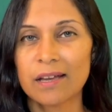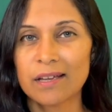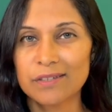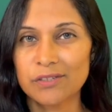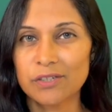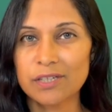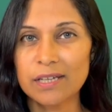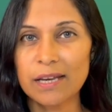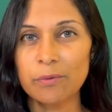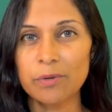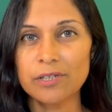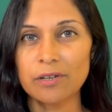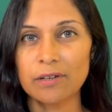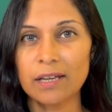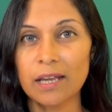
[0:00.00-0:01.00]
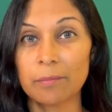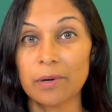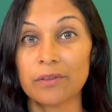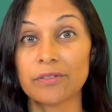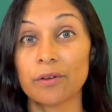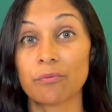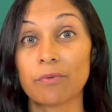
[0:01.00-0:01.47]
So today we're talking
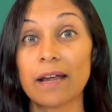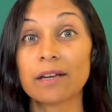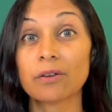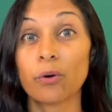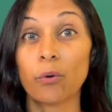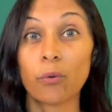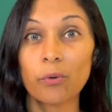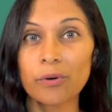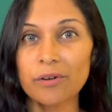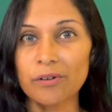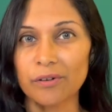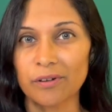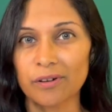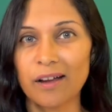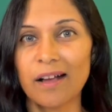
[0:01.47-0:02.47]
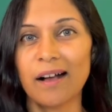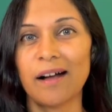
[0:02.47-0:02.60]
about the right order